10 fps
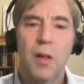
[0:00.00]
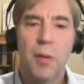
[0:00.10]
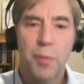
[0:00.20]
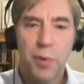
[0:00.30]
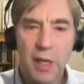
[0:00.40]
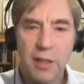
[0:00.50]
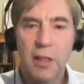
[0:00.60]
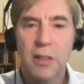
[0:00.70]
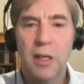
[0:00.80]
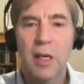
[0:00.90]
The present
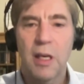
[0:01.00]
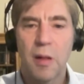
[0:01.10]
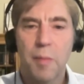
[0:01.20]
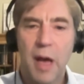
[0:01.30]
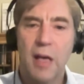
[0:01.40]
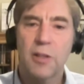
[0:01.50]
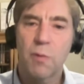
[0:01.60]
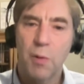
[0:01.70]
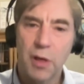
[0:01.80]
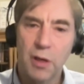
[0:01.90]
is the key to the past.
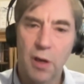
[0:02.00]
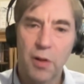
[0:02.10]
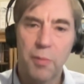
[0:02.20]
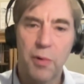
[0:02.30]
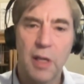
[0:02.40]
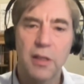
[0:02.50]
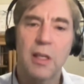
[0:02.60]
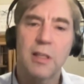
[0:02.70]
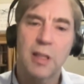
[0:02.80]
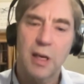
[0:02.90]
What we know in the
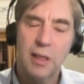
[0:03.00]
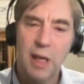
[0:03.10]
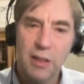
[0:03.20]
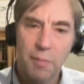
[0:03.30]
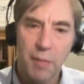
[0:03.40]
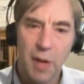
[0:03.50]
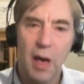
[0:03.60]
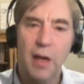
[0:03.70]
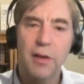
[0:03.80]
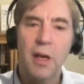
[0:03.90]
present is that it takes a
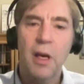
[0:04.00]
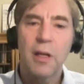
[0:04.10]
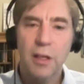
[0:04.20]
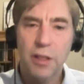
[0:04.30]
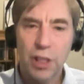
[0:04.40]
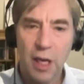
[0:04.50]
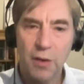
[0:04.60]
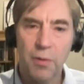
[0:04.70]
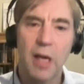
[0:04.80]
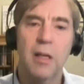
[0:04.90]
mind to
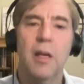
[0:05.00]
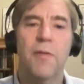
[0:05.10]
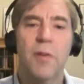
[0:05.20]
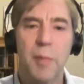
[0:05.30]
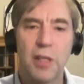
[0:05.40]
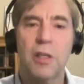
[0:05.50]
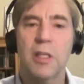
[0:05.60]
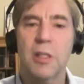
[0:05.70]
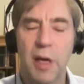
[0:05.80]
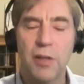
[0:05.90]
generate information,
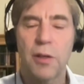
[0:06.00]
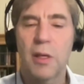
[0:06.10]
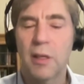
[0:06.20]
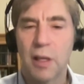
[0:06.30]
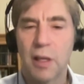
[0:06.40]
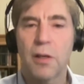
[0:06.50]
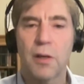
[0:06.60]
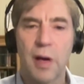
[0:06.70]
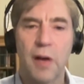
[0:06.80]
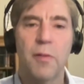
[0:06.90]
especially in a digital
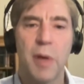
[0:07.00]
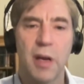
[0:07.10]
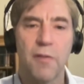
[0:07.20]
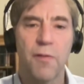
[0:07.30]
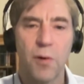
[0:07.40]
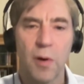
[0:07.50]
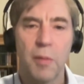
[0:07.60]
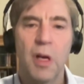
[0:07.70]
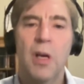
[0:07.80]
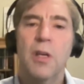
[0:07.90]
or alphabetic
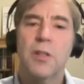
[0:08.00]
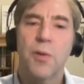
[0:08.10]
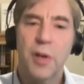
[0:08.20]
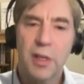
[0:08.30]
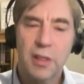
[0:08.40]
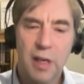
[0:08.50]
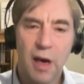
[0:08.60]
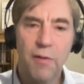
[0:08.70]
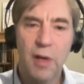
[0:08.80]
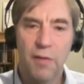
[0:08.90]
form. So the
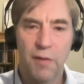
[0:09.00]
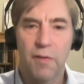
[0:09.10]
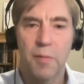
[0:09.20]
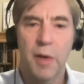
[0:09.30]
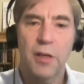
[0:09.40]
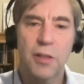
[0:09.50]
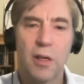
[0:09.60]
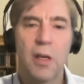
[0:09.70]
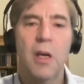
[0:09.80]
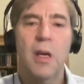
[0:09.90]
discovery of
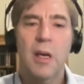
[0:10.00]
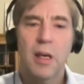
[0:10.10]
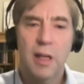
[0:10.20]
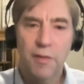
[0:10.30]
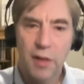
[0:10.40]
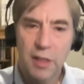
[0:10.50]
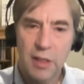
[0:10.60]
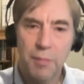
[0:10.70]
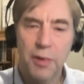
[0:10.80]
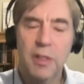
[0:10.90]
information in even the
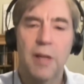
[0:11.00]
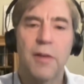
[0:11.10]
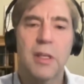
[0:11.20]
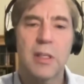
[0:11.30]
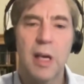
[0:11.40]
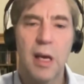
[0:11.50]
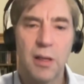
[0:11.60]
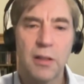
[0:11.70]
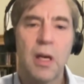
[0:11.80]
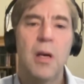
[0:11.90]
simplest living cells